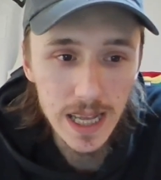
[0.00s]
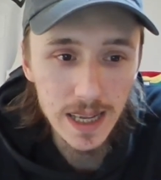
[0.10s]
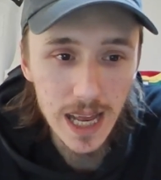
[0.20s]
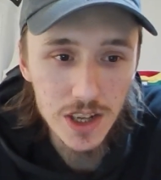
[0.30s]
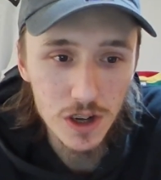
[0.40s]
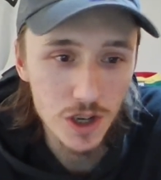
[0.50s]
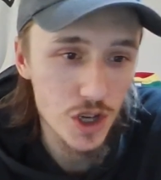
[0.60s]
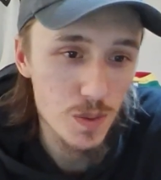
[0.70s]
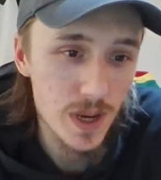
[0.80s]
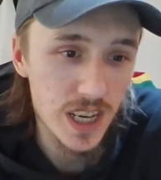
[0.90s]
then that's going to
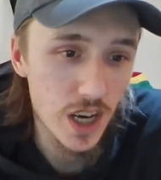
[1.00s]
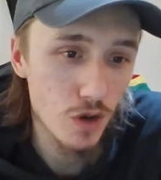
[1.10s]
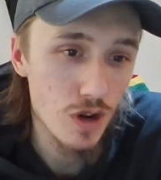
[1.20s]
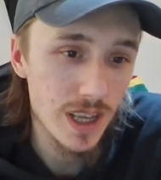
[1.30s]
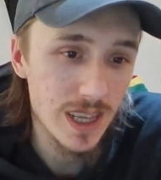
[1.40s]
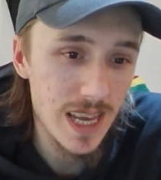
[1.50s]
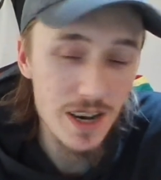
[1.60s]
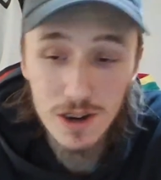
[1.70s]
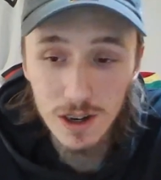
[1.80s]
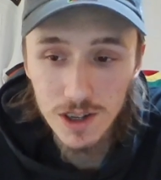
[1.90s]
just be a
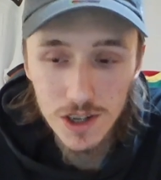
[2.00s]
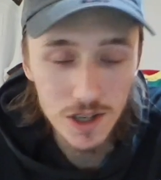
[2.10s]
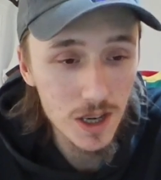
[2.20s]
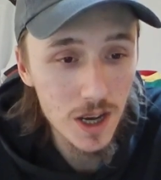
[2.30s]
ridiculous